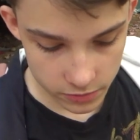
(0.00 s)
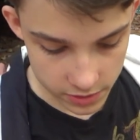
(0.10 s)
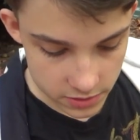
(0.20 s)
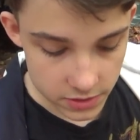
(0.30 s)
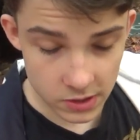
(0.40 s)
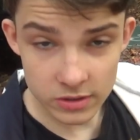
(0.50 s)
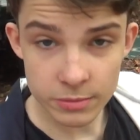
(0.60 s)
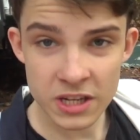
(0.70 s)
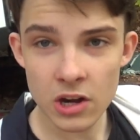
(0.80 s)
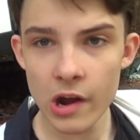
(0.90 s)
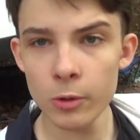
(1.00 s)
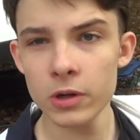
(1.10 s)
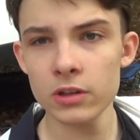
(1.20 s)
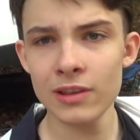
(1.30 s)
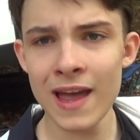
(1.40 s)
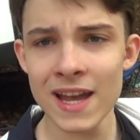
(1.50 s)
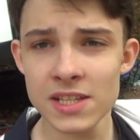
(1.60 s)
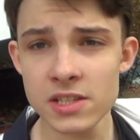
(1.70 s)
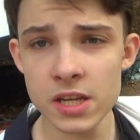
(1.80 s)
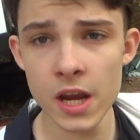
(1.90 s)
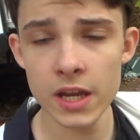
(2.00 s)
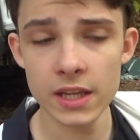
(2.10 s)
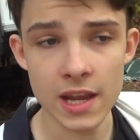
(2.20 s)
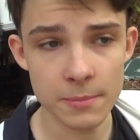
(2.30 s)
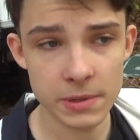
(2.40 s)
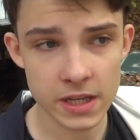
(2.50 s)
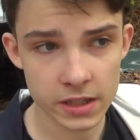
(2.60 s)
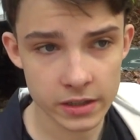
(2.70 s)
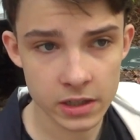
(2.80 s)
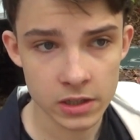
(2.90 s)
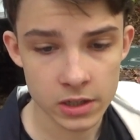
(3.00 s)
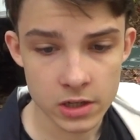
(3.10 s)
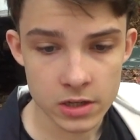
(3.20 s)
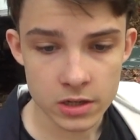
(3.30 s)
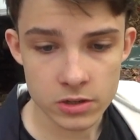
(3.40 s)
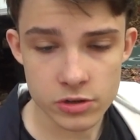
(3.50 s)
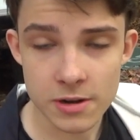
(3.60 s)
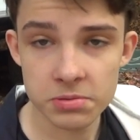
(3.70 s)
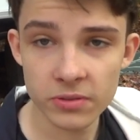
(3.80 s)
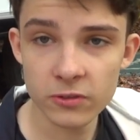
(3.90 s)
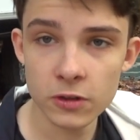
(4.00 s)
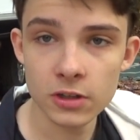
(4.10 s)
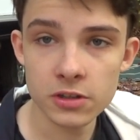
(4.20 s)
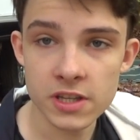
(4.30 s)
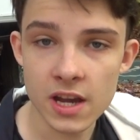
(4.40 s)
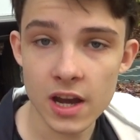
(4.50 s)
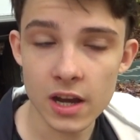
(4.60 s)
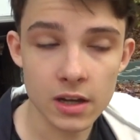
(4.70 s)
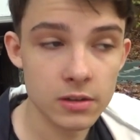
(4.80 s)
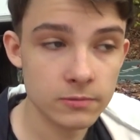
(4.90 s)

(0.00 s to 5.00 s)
this is going to be our last camping trip for the